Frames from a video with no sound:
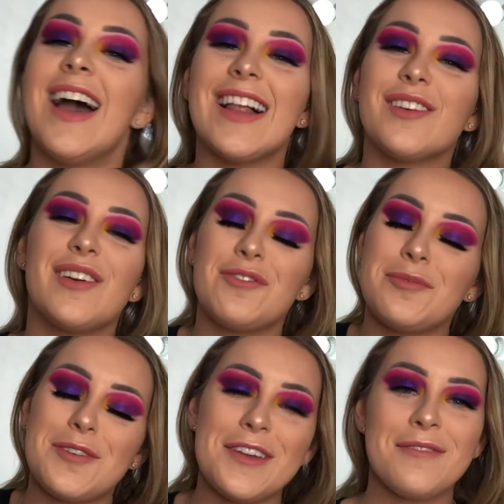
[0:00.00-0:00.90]
Hello
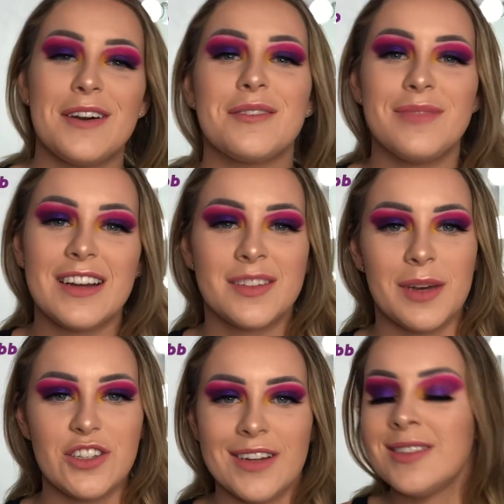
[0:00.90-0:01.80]
everybody, welcome back to
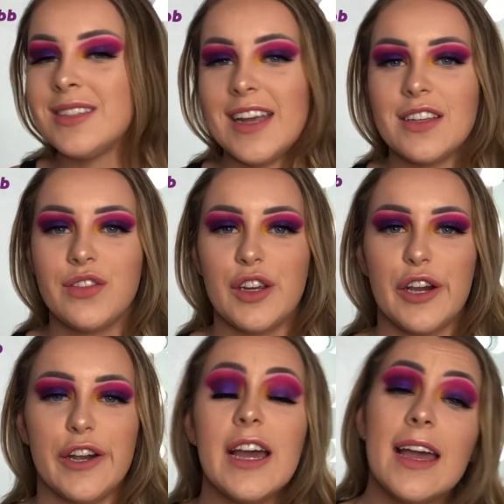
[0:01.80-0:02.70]
my channel. Today's
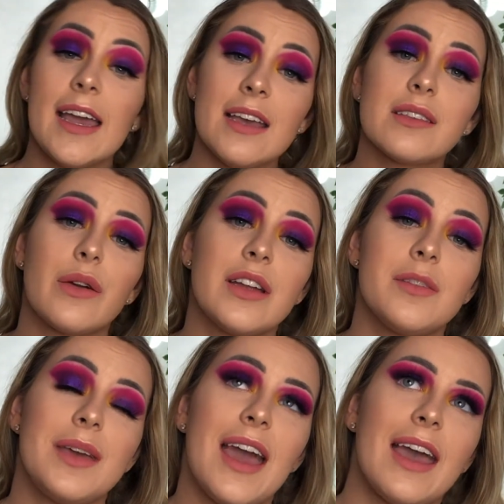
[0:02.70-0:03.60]
video is going to
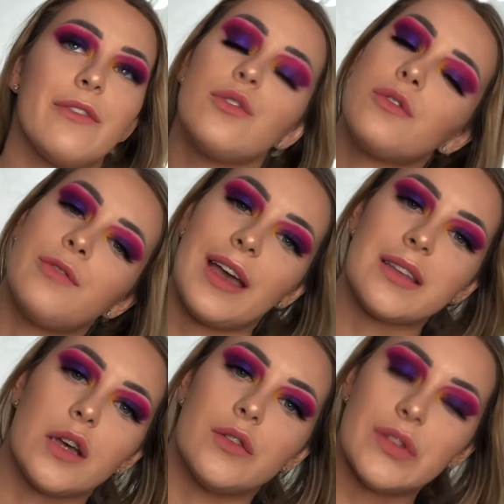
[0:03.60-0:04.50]
be a full
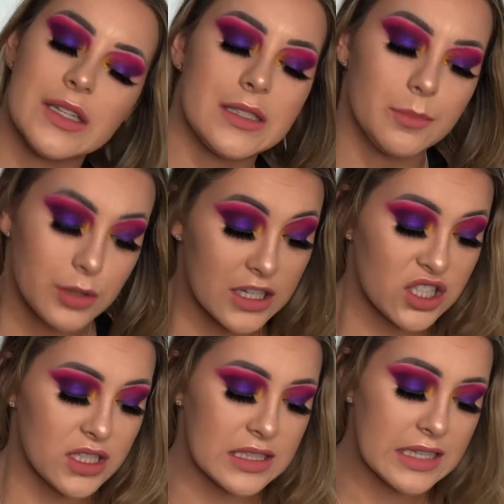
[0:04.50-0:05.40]
face of first
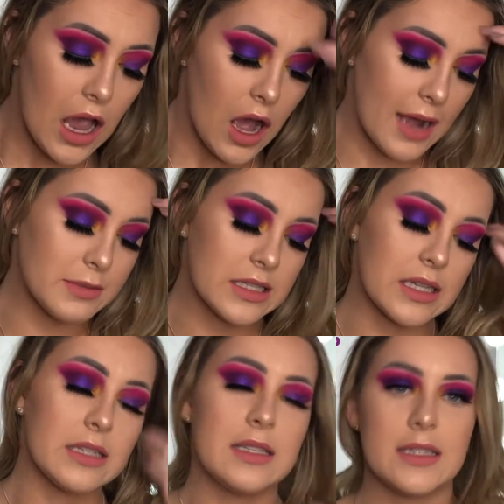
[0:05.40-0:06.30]
impressions. I'm just
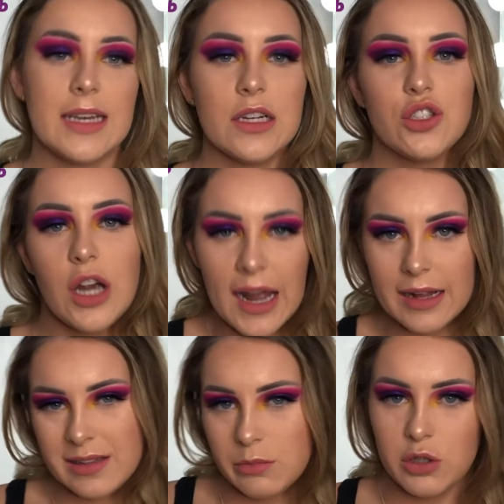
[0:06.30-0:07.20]
going to sit down, try
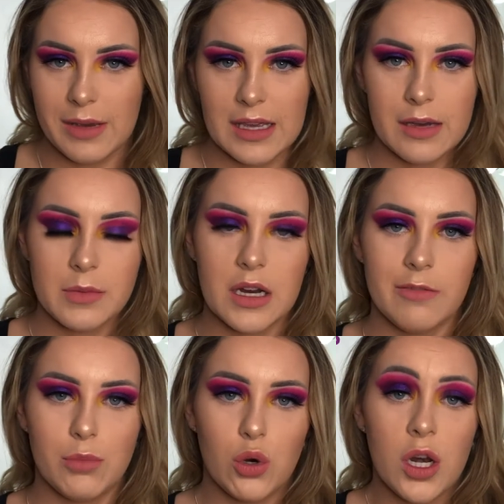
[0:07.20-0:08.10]
out some new makeup that
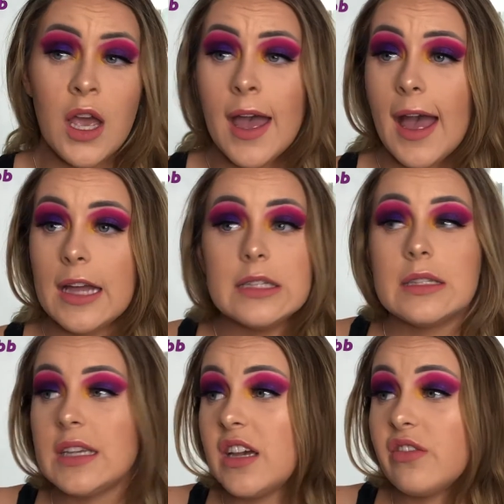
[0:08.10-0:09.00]
I've bought and
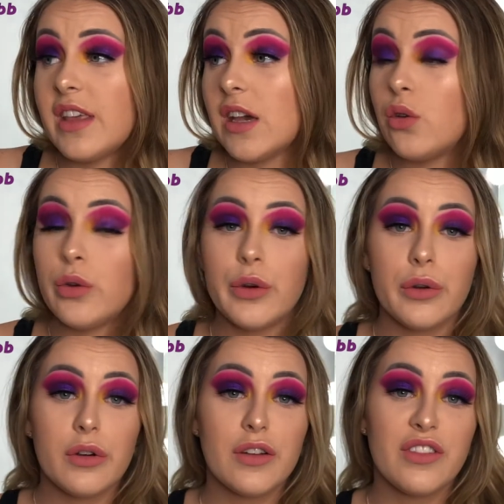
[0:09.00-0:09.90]
see if they're good
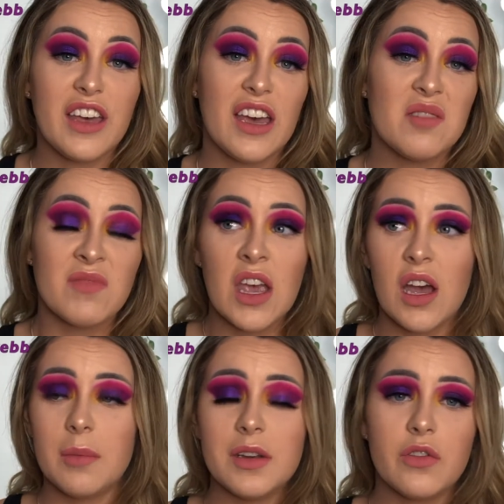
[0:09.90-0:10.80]
or if they're
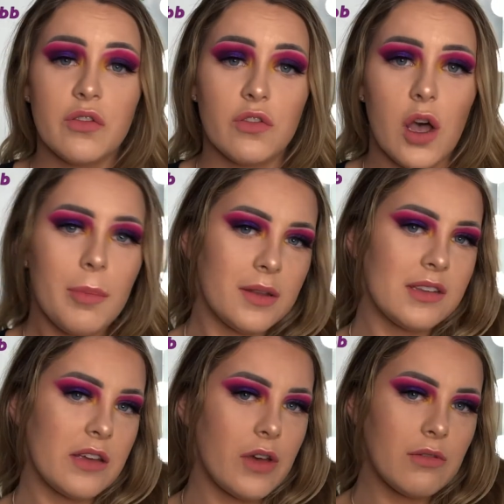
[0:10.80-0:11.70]
a bit of a flop, and
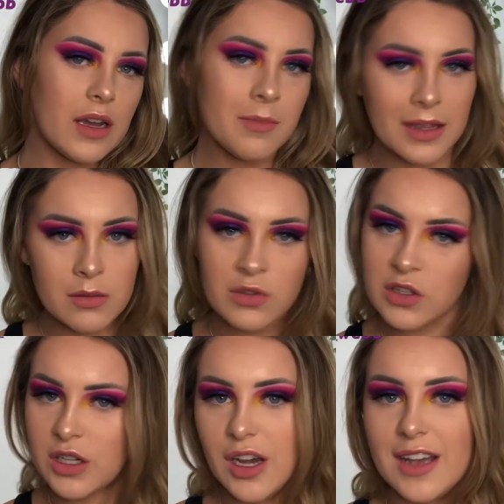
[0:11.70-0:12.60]
see if I'd recommend them to
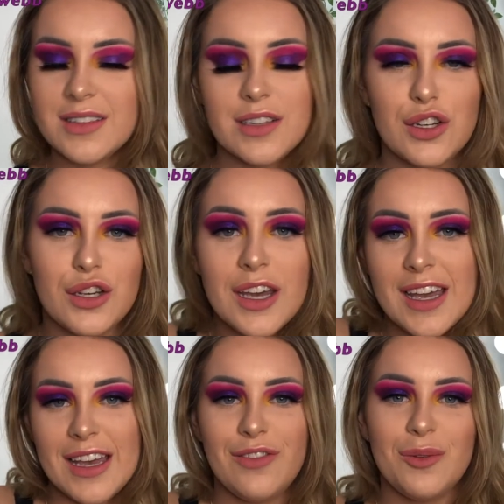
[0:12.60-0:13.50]
you guys. So
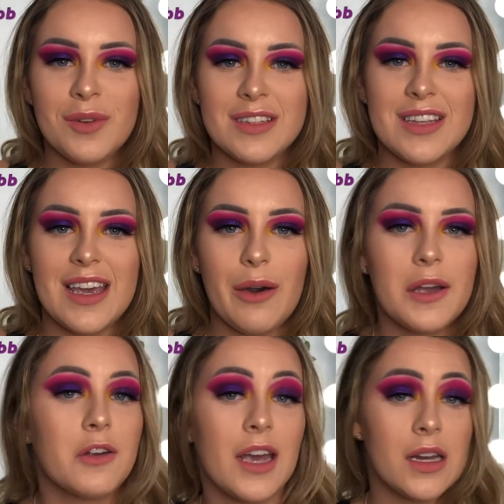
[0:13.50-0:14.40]
if you want to see how I
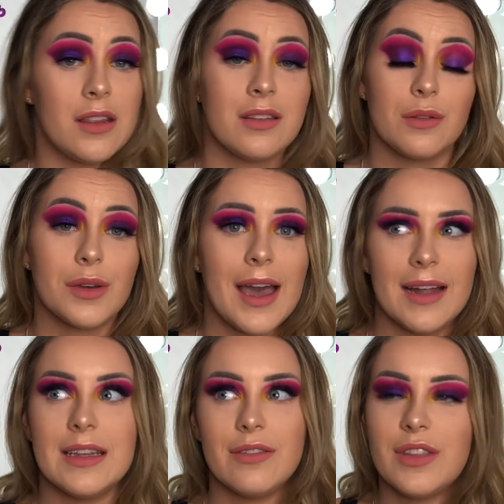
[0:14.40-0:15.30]
created this look
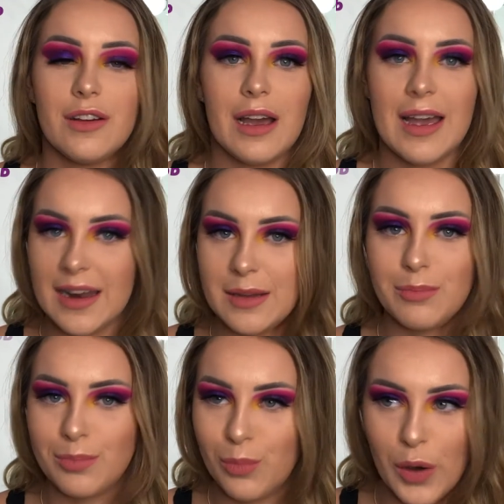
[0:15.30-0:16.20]
and if there are any
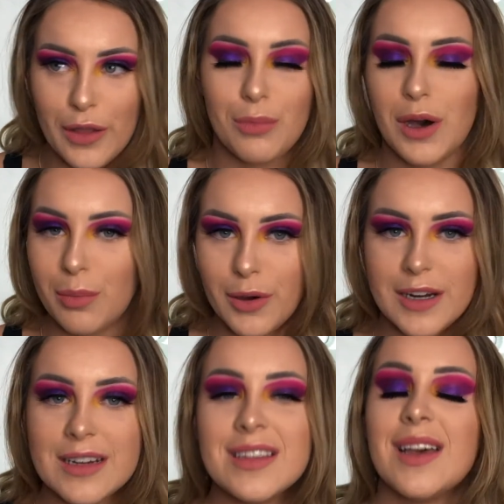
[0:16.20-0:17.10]
worthwhile
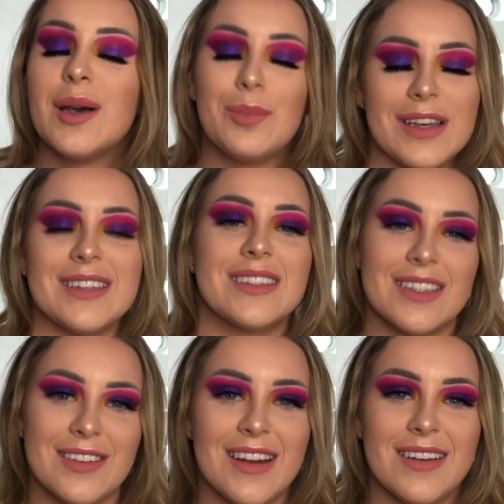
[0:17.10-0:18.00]
products, please
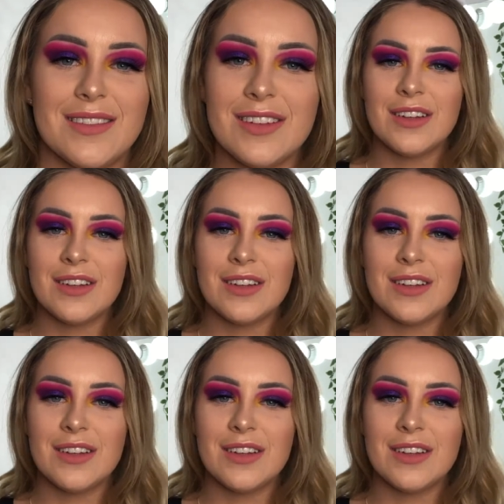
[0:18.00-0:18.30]
stick around.